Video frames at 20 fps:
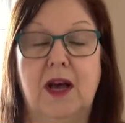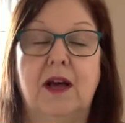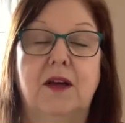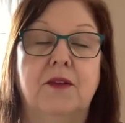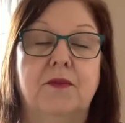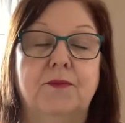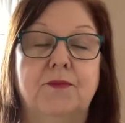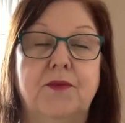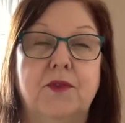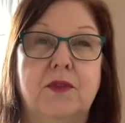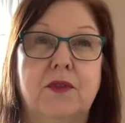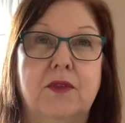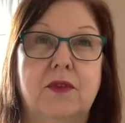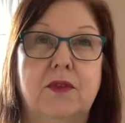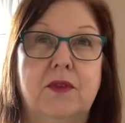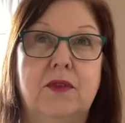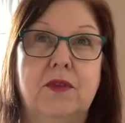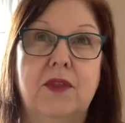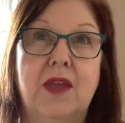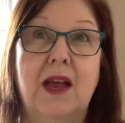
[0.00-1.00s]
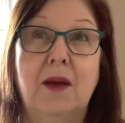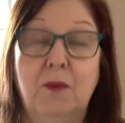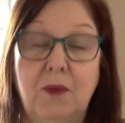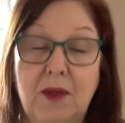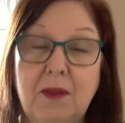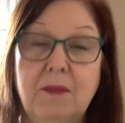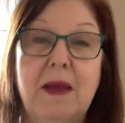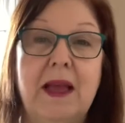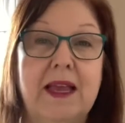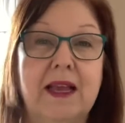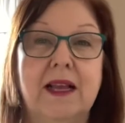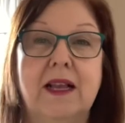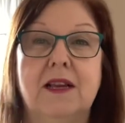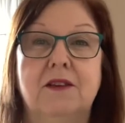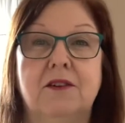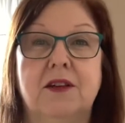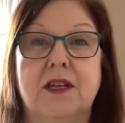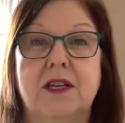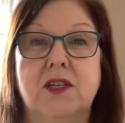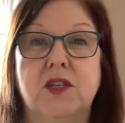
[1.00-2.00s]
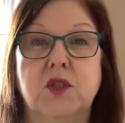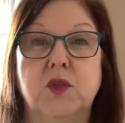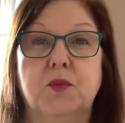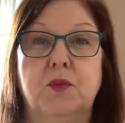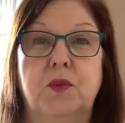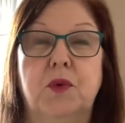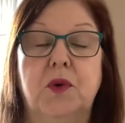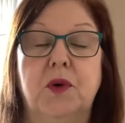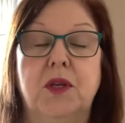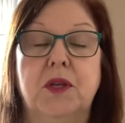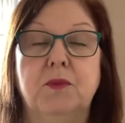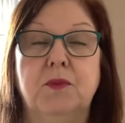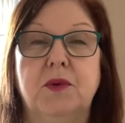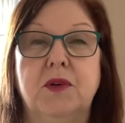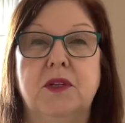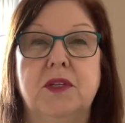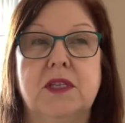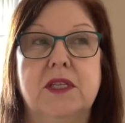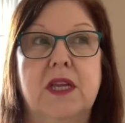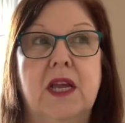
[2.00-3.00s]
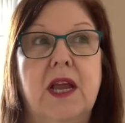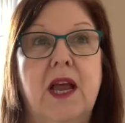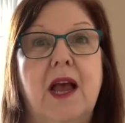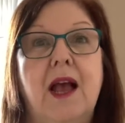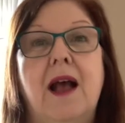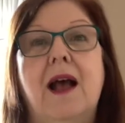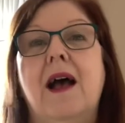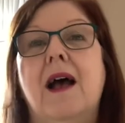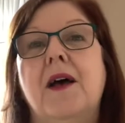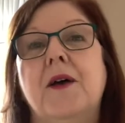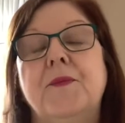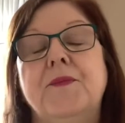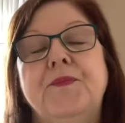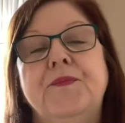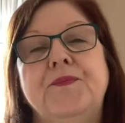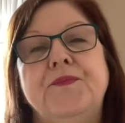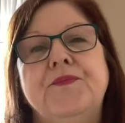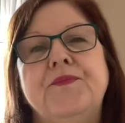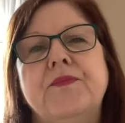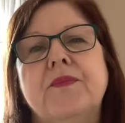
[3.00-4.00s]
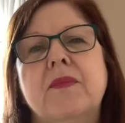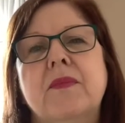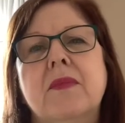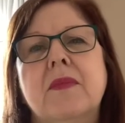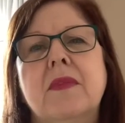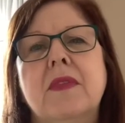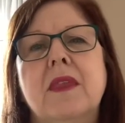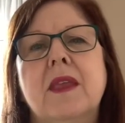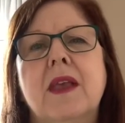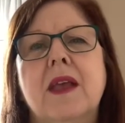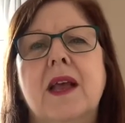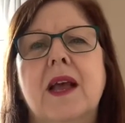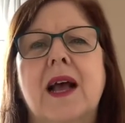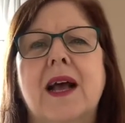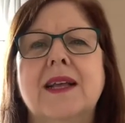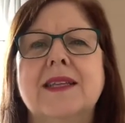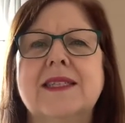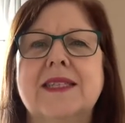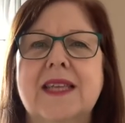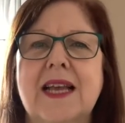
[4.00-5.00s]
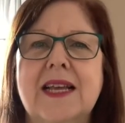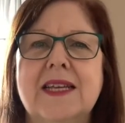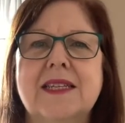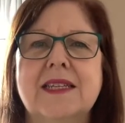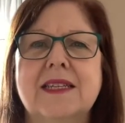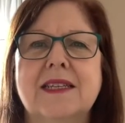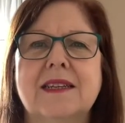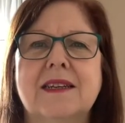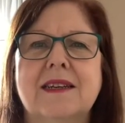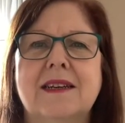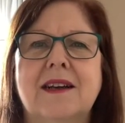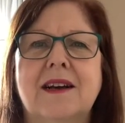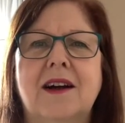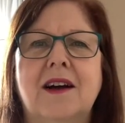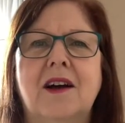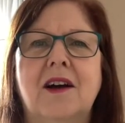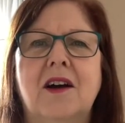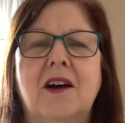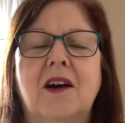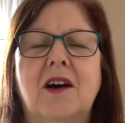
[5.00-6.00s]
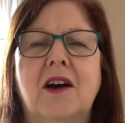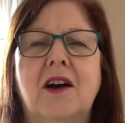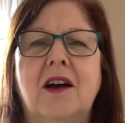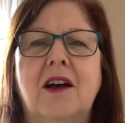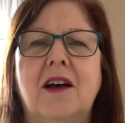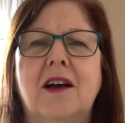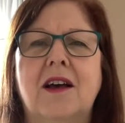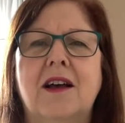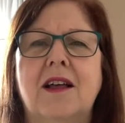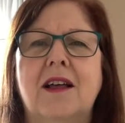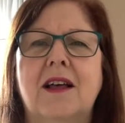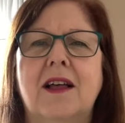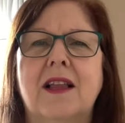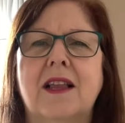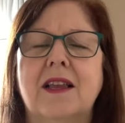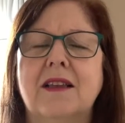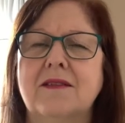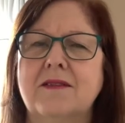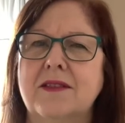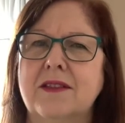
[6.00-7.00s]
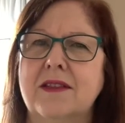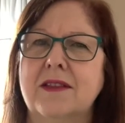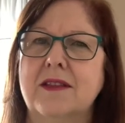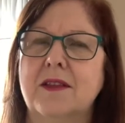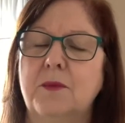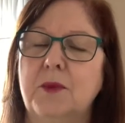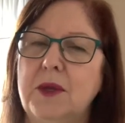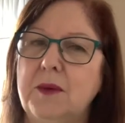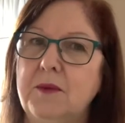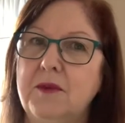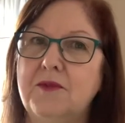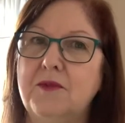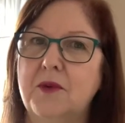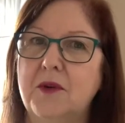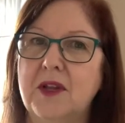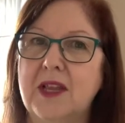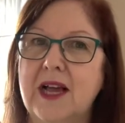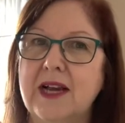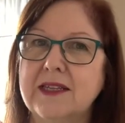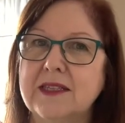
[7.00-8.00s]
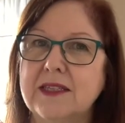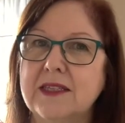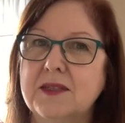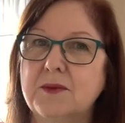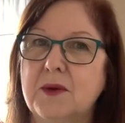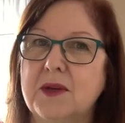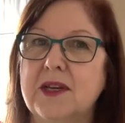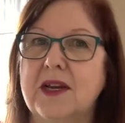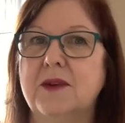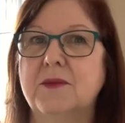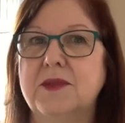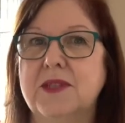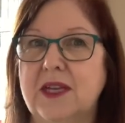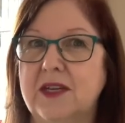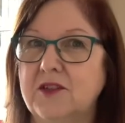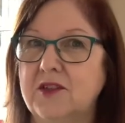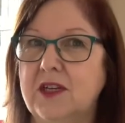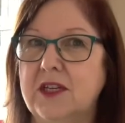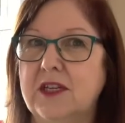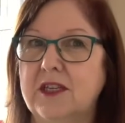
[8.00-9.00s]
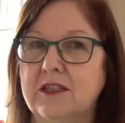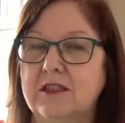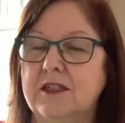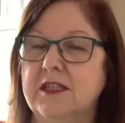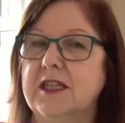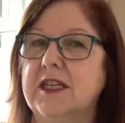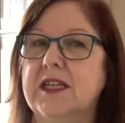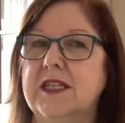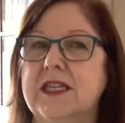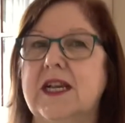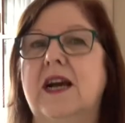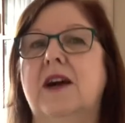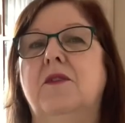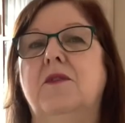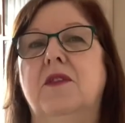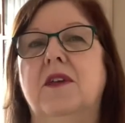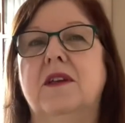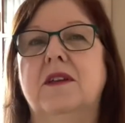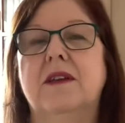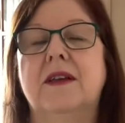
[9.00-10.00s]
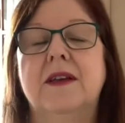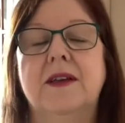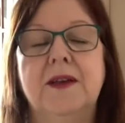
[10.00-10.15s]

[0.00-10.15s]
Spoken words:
I will make a lyric at some point, but I said the week before last, when I was actually cutting it out, that